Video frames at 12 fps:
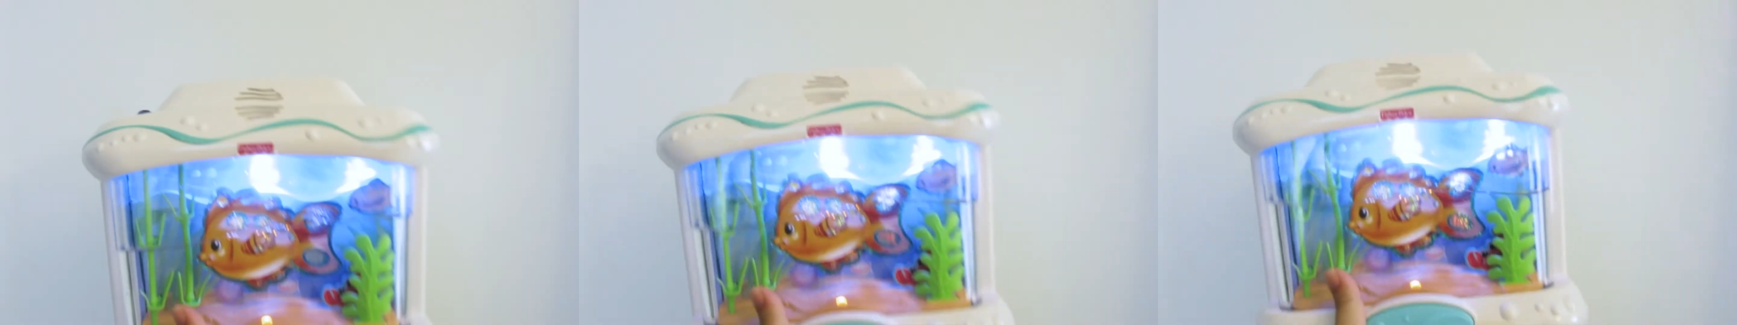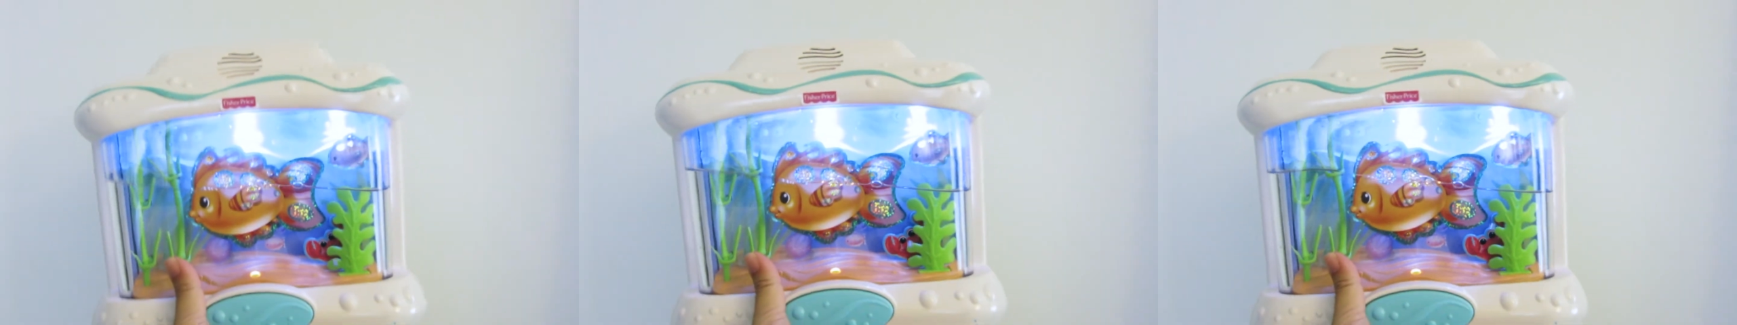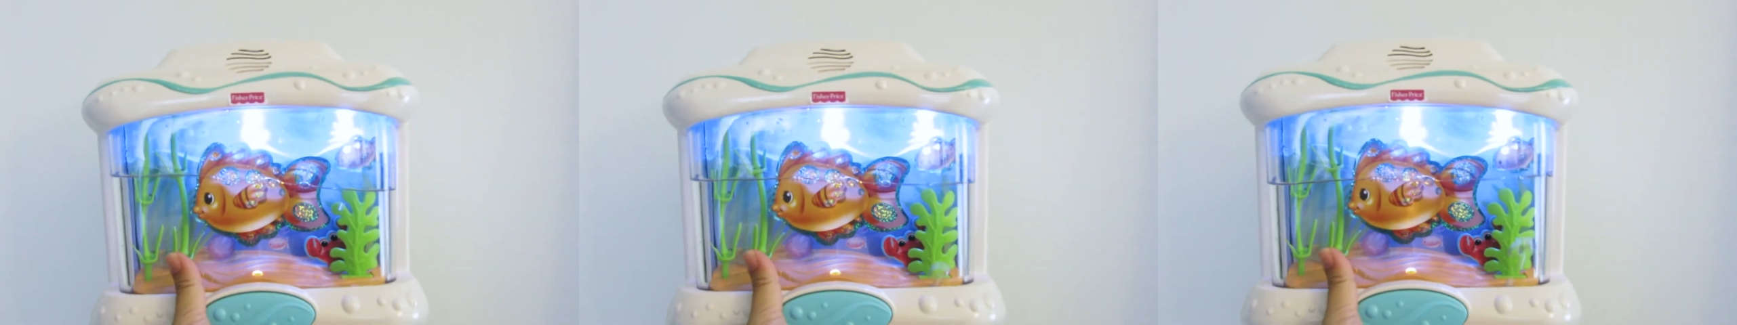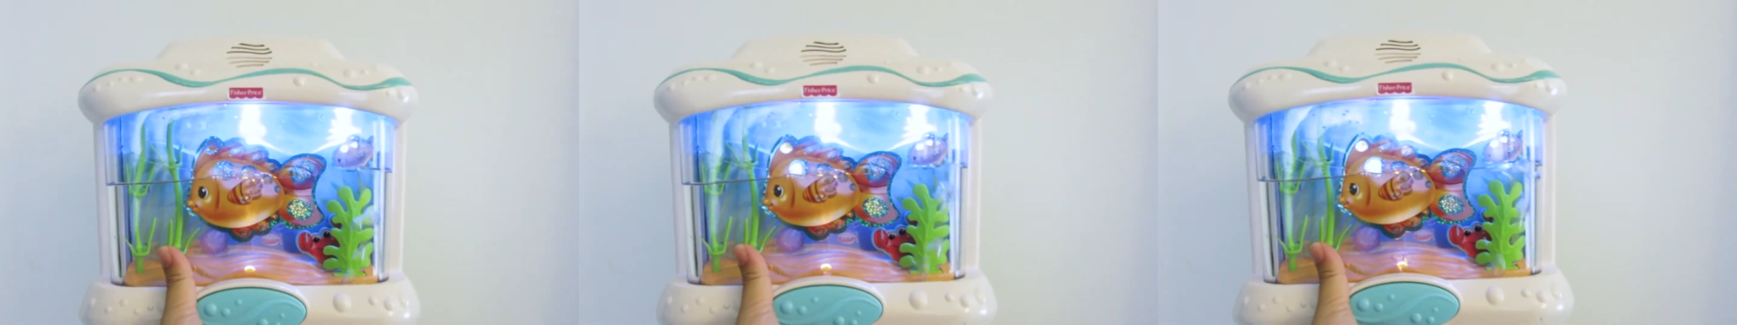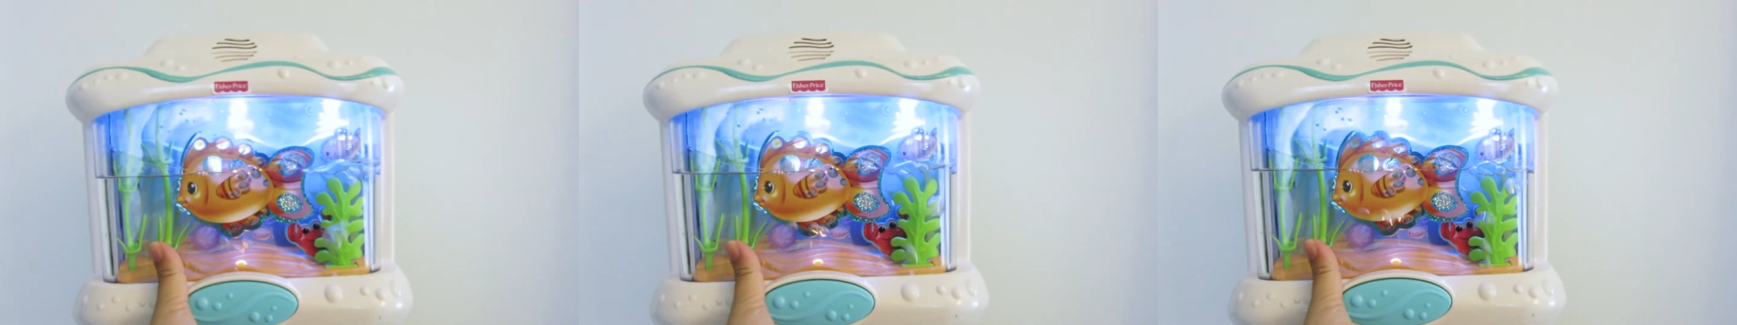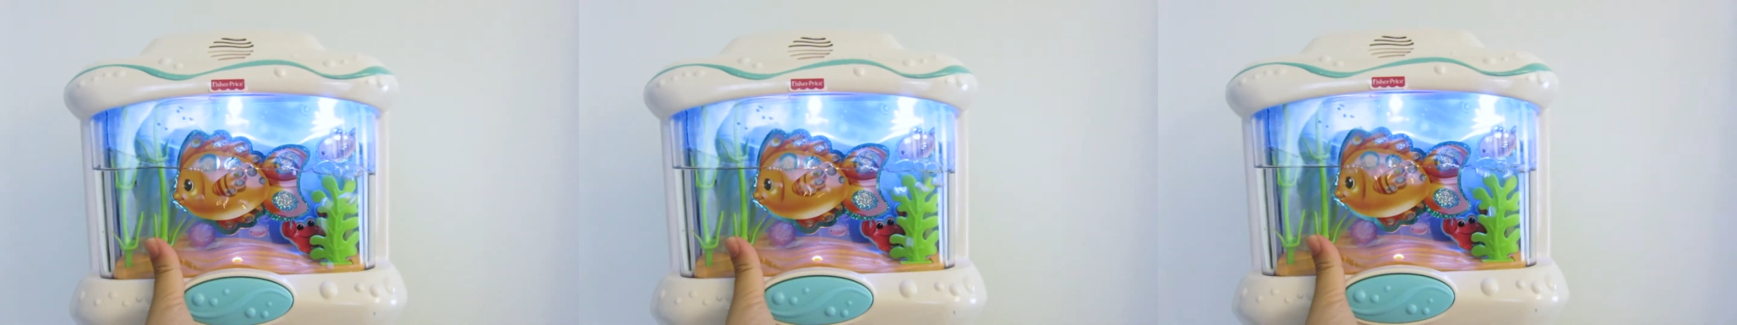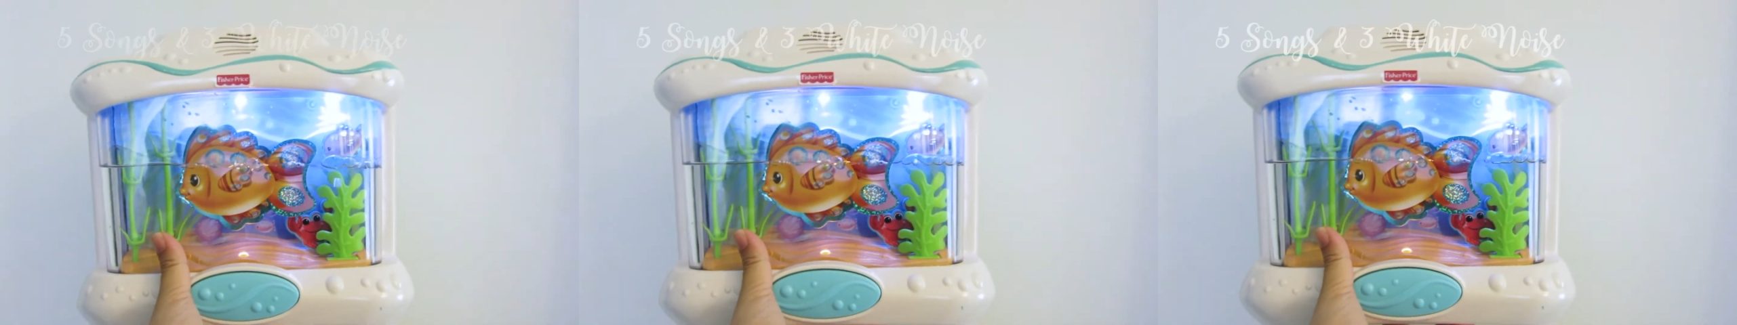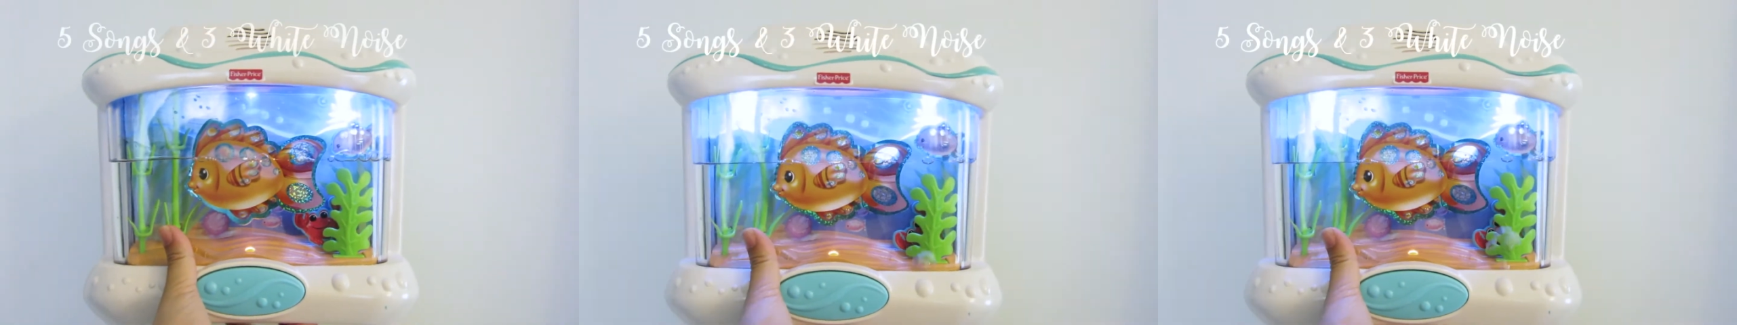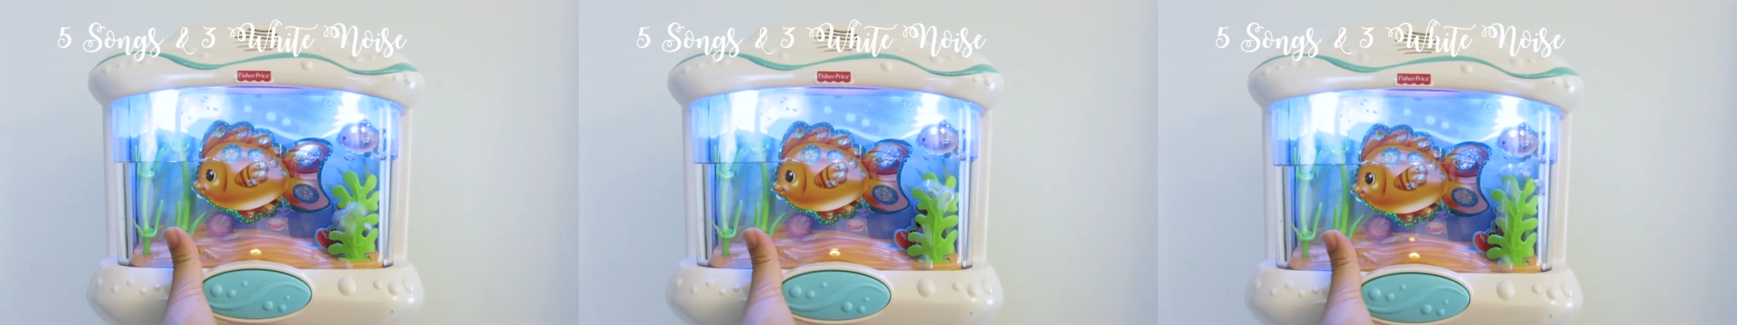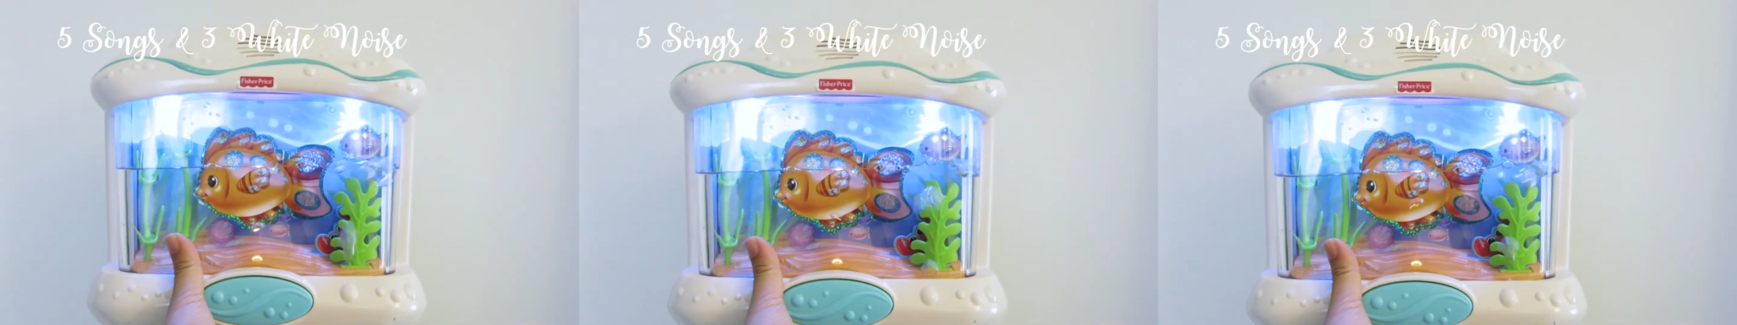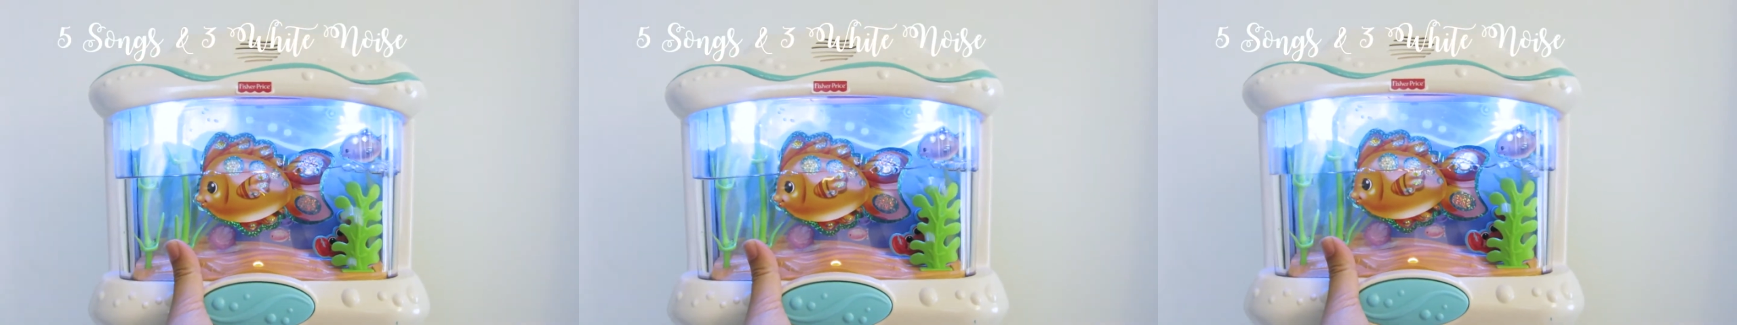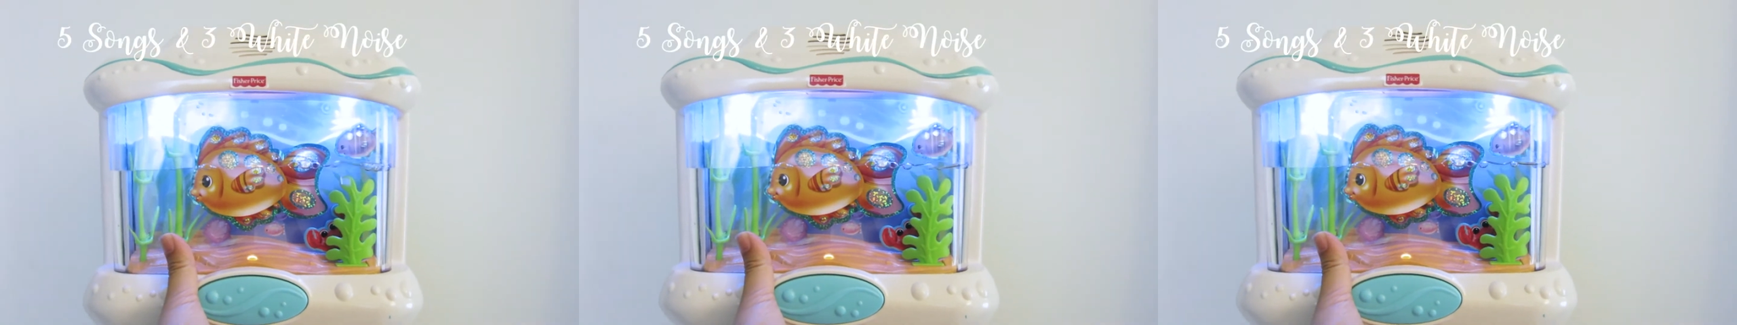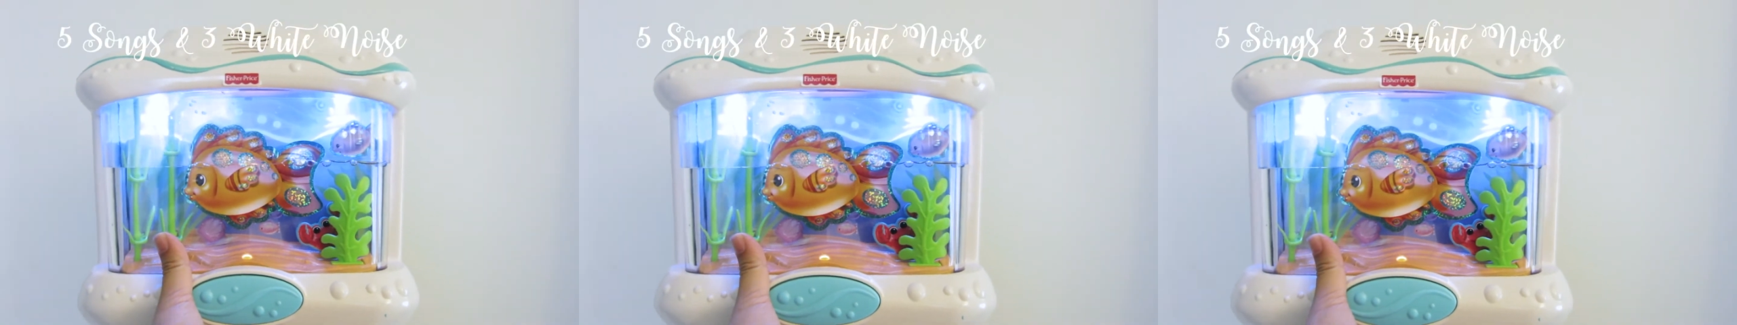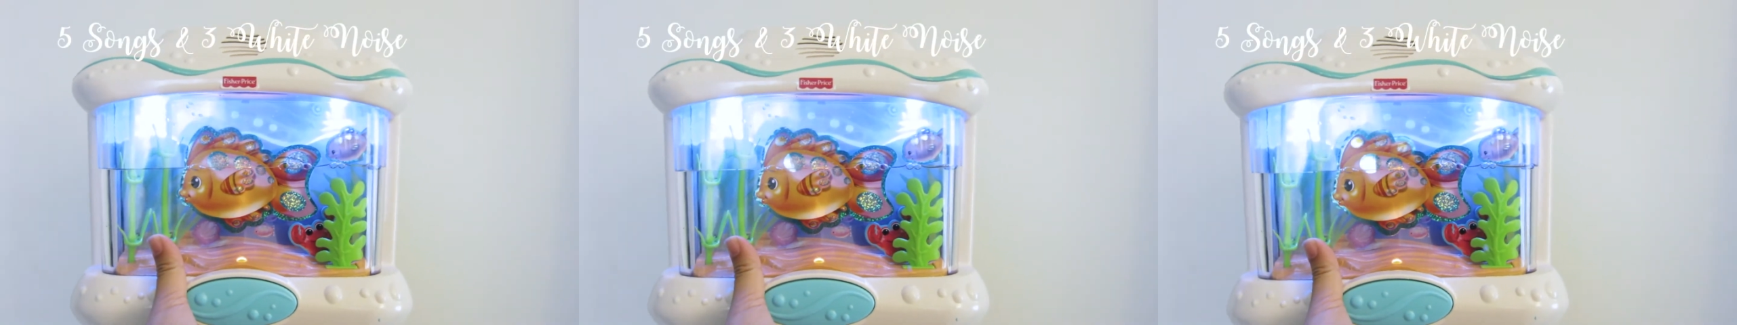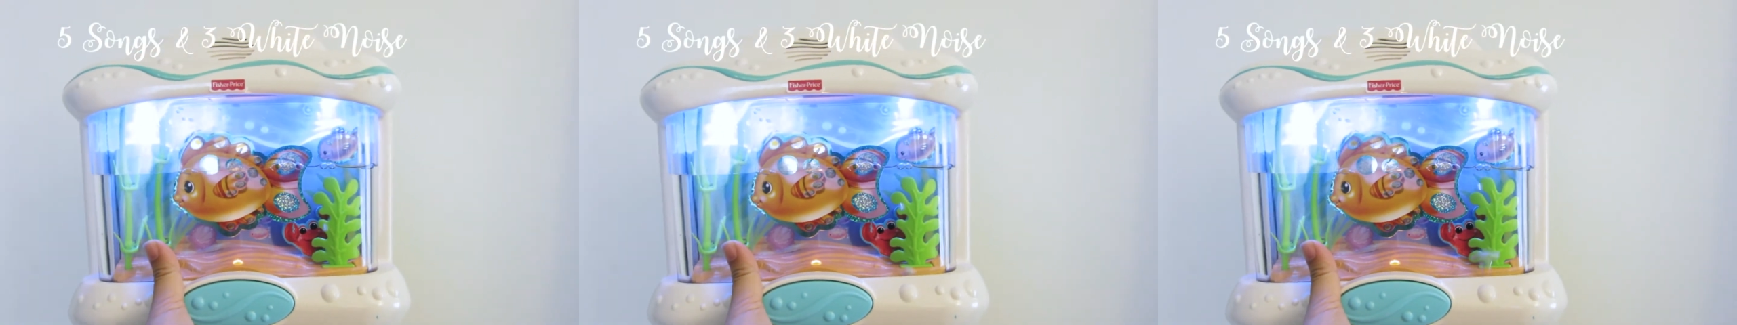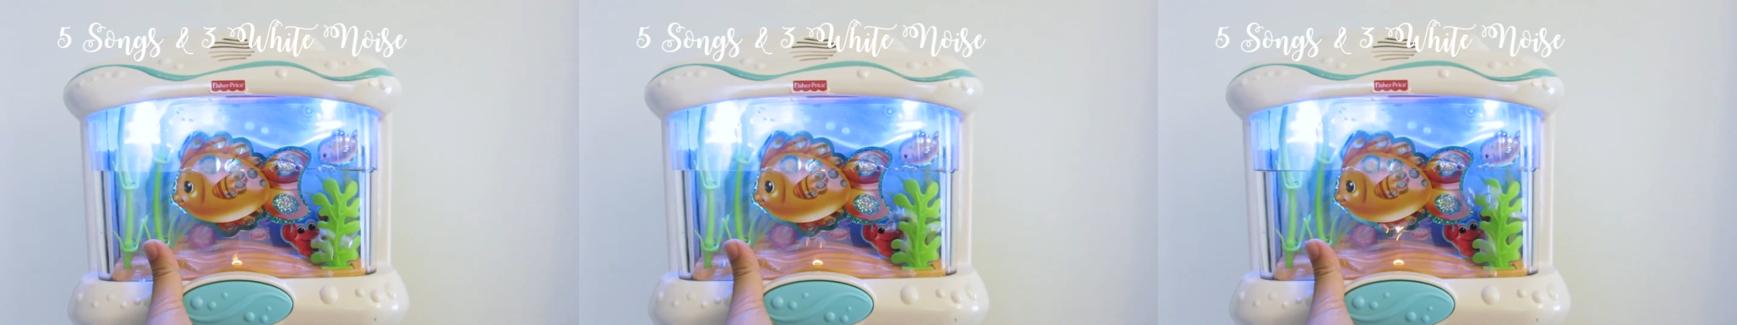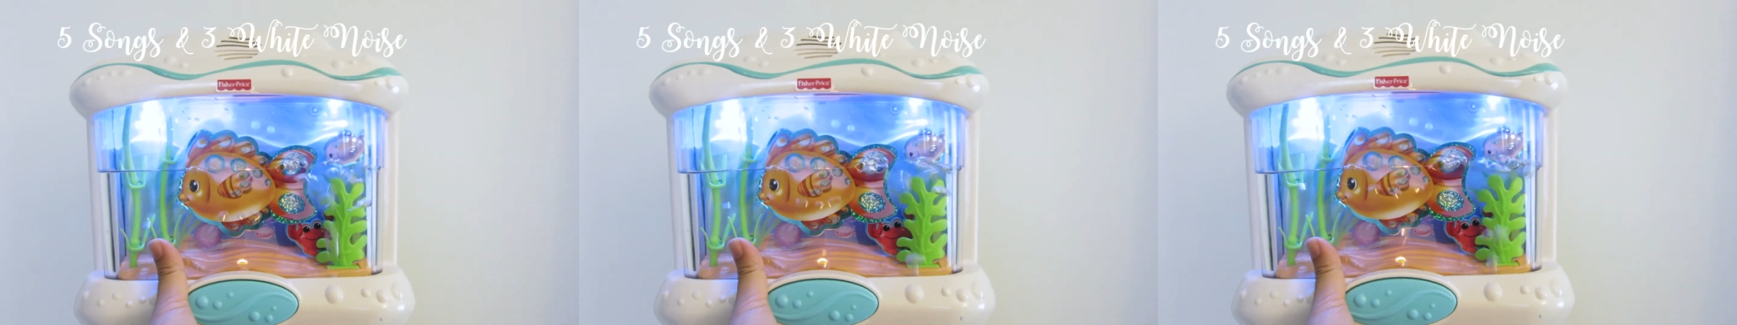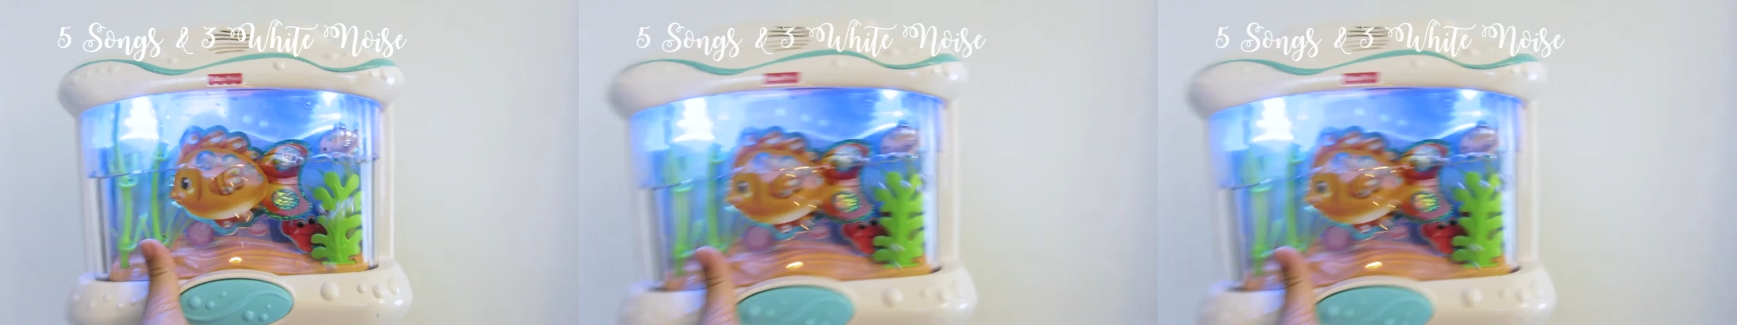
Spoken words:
Nobody's mouth can be seen.